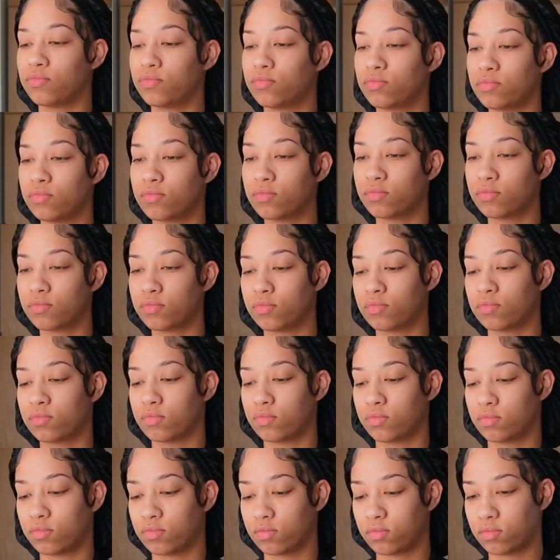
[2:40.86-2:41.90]

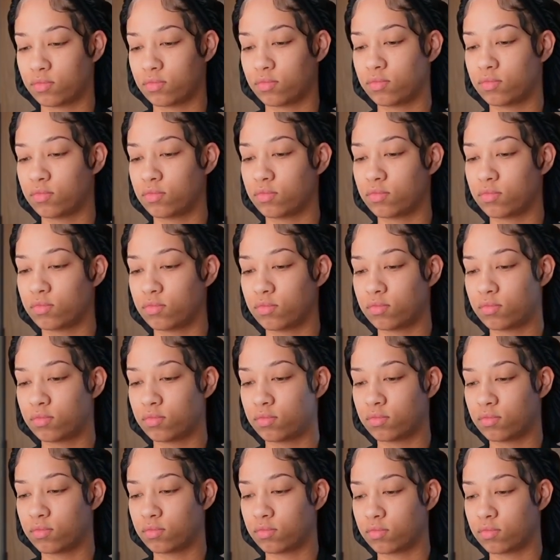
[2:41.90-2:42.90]
[no speech]